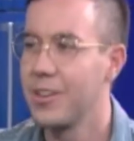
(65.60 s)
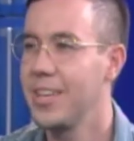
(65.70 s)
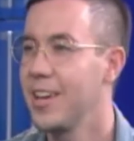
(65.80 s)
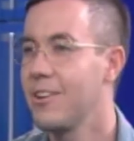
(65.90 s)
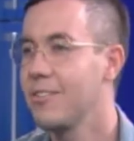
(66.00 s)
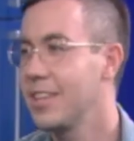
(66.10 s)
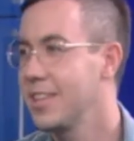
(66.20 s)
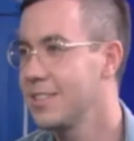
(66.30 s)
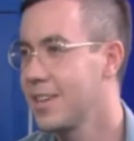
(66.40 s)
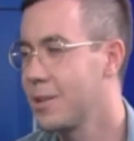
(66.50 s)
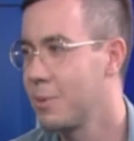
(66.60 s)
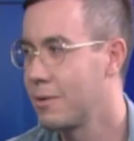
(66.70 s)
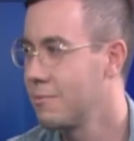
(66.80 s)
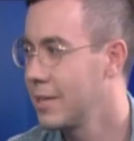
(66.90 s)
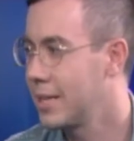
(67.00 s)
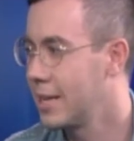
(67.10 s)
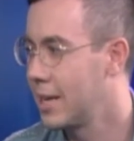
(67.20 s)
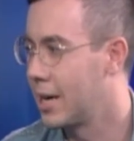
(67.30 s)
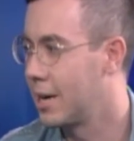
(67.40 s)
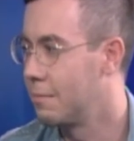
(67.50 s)
too. Yeah, yeah, On the inside, we're really
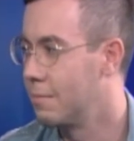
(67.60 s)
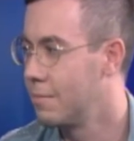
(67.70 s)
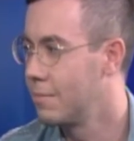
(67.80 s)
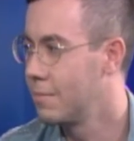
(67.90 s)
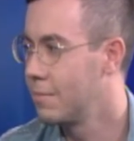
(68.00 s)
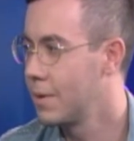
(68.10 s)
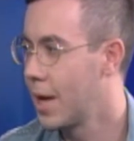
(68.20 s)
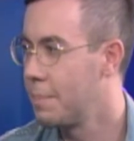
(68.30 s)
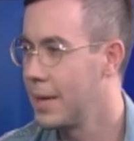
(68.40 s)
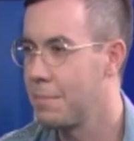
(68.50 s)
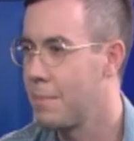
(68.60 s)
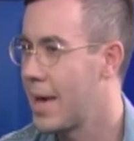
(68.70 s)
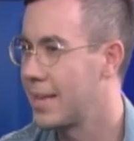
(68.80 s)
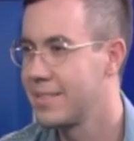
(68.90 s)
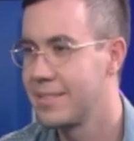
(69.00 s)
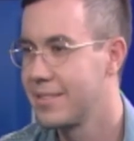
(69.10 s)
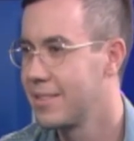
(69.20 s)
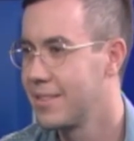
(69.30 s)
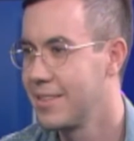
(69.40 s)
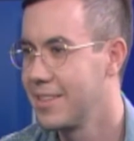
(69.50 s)
um, just hard to go mess. home and
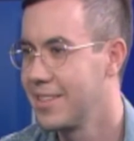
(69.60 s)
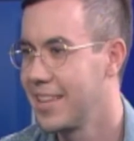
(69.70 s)
crying, and